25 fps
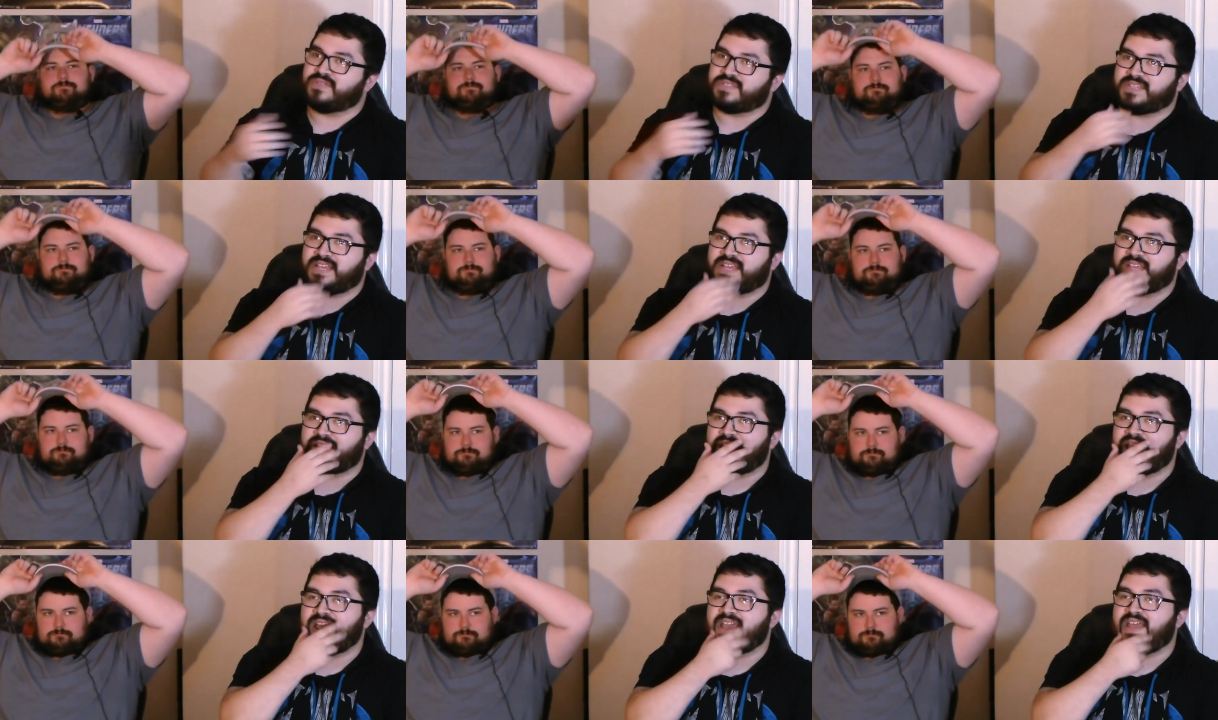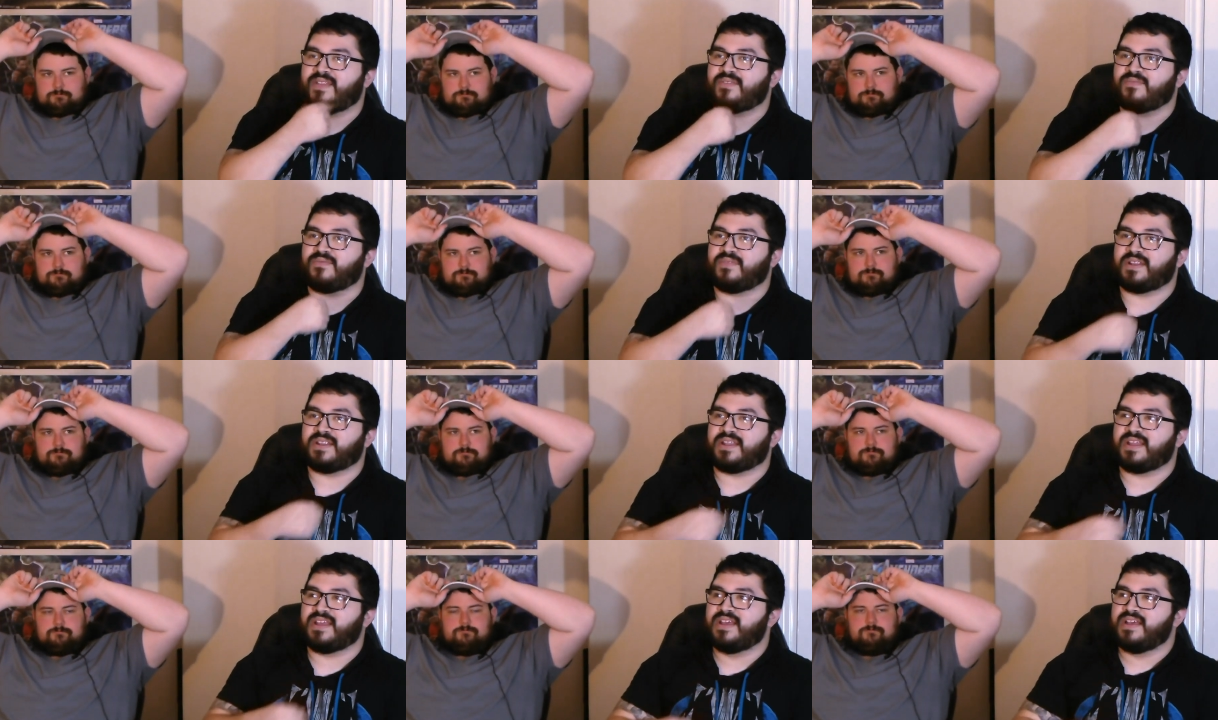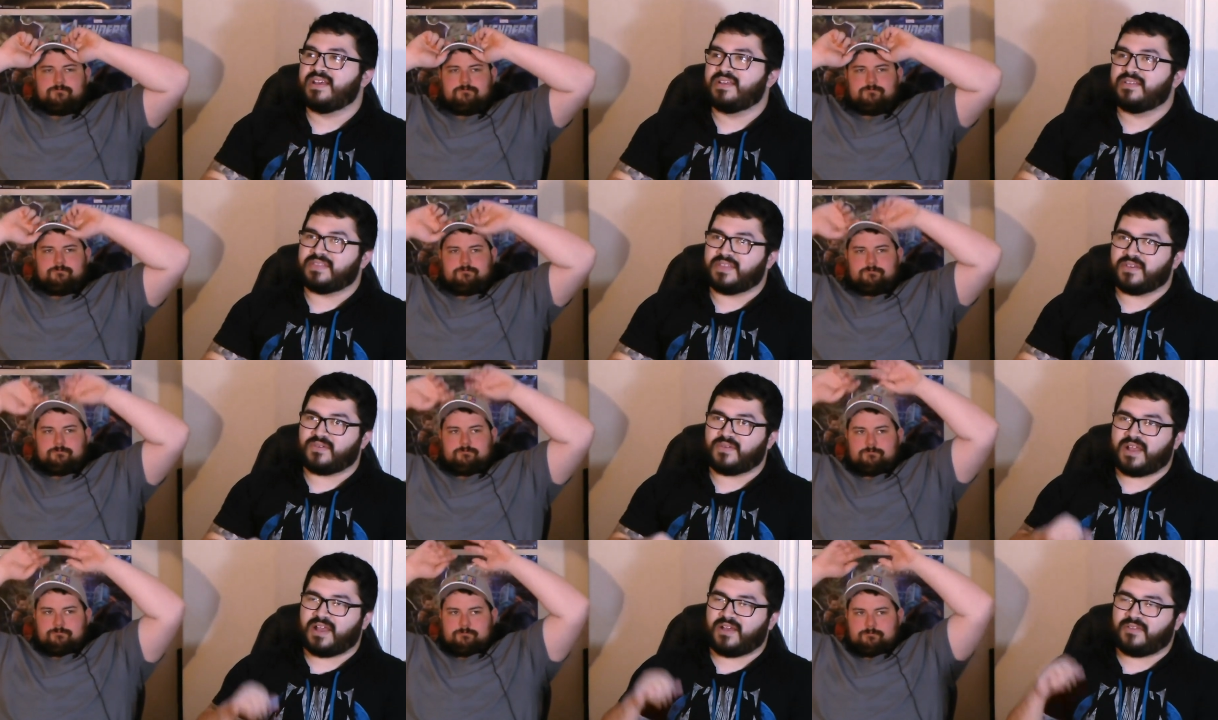Speaker 1: go to Ed when
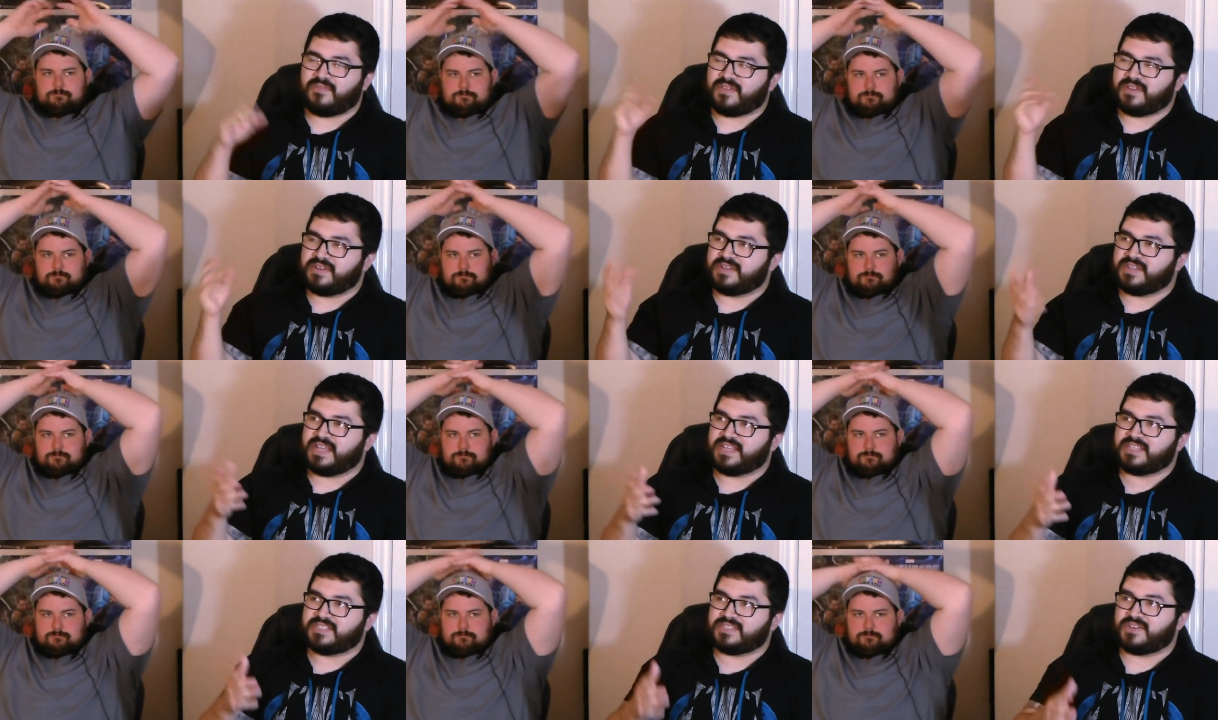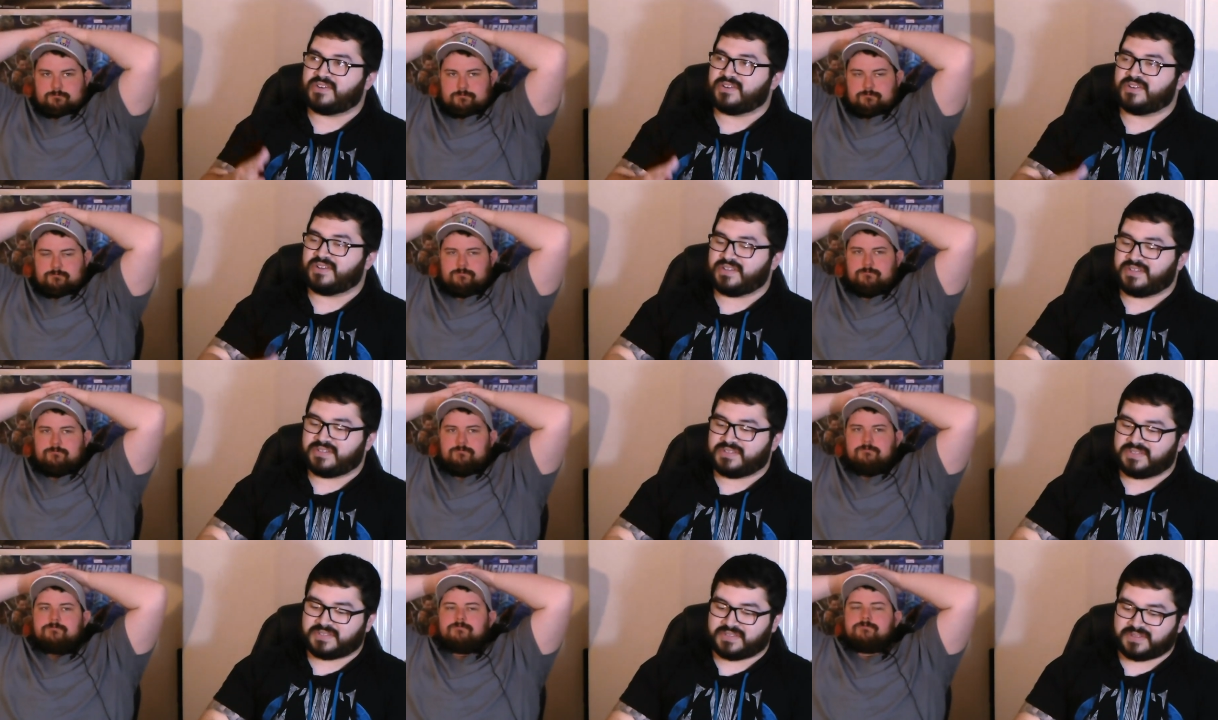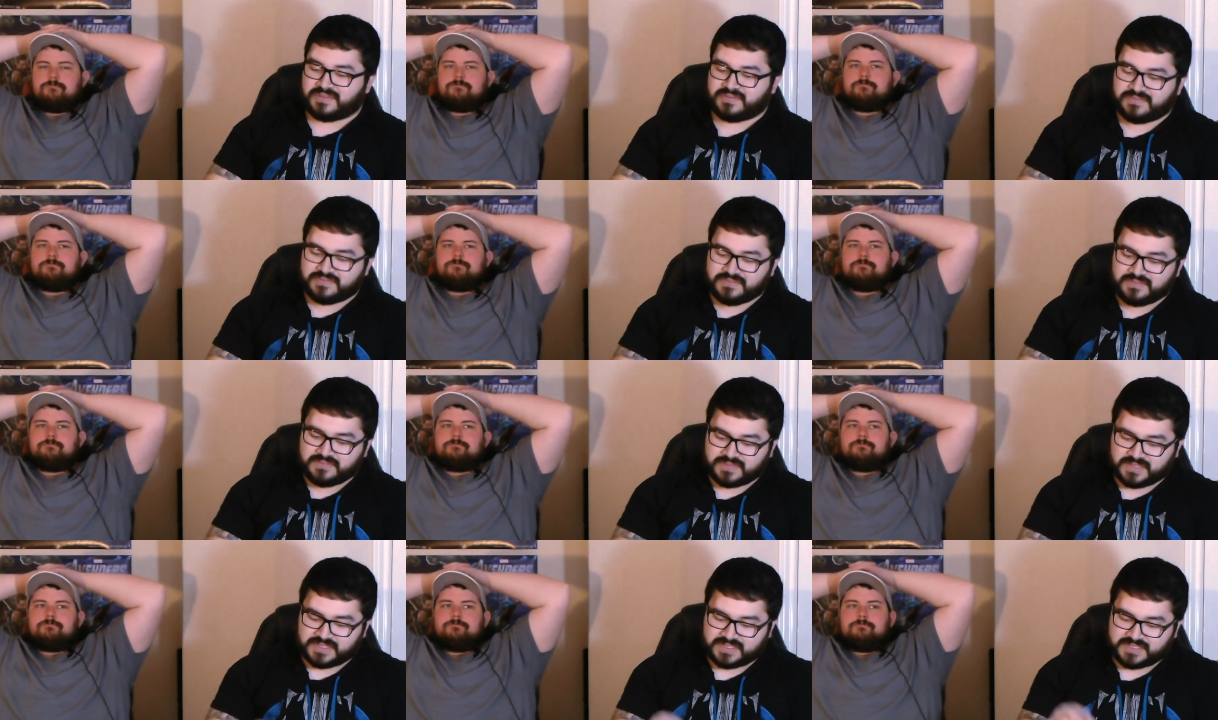they were out in the desert and
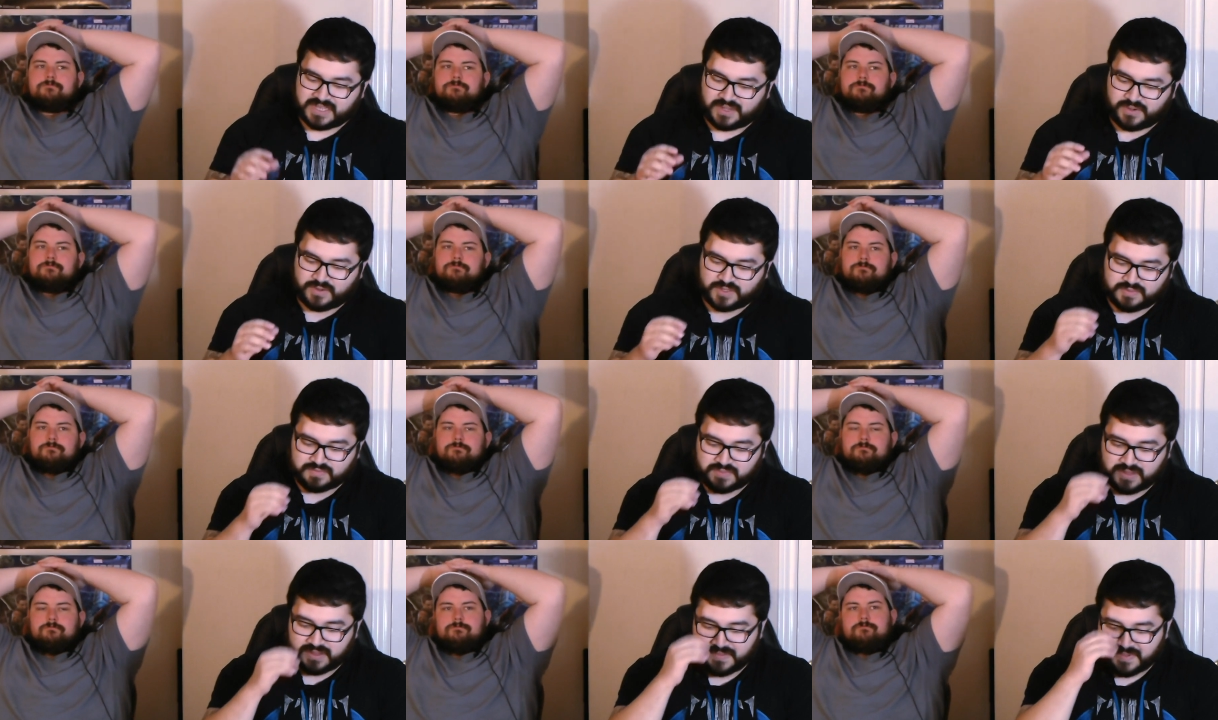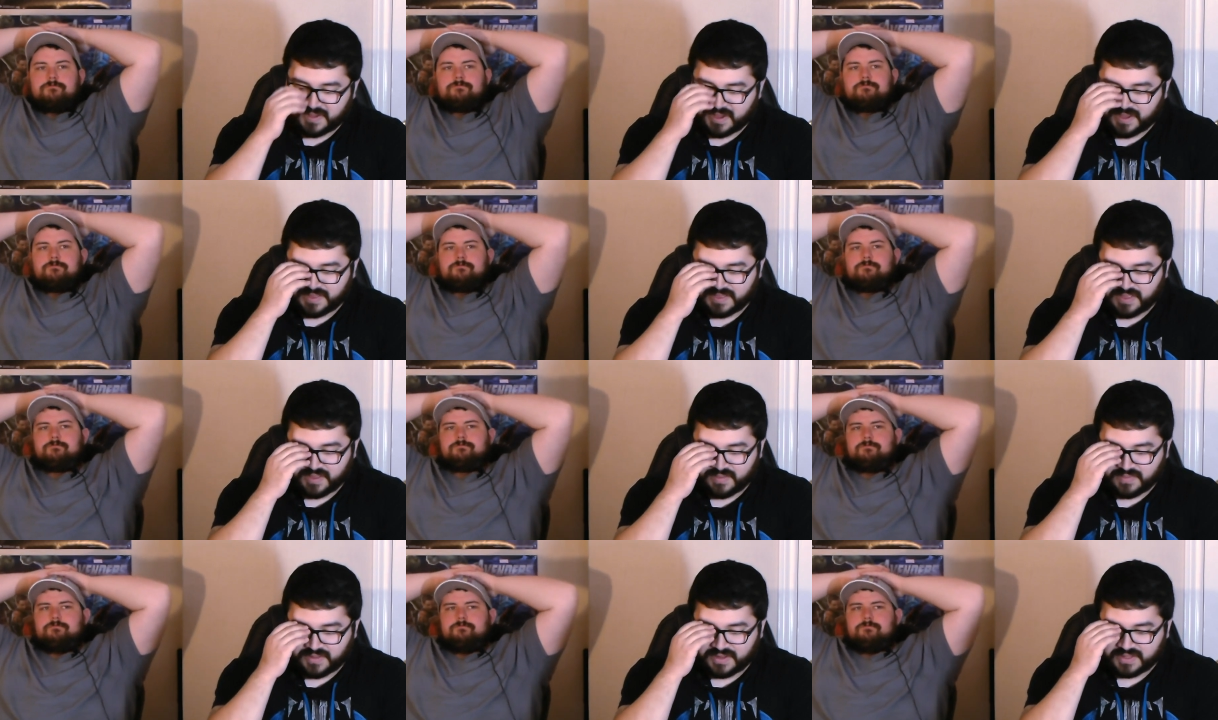the sun was beaming on